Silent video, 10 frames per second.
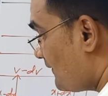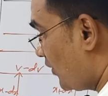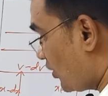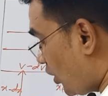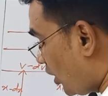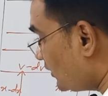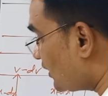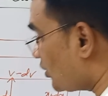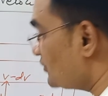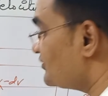for all the
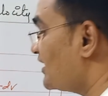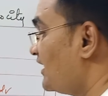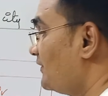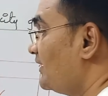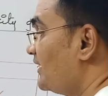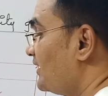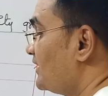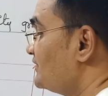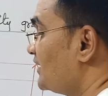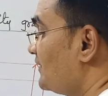consecutive layer
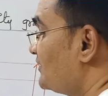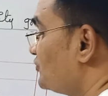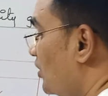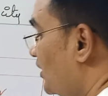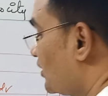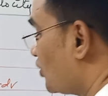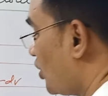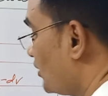is always what?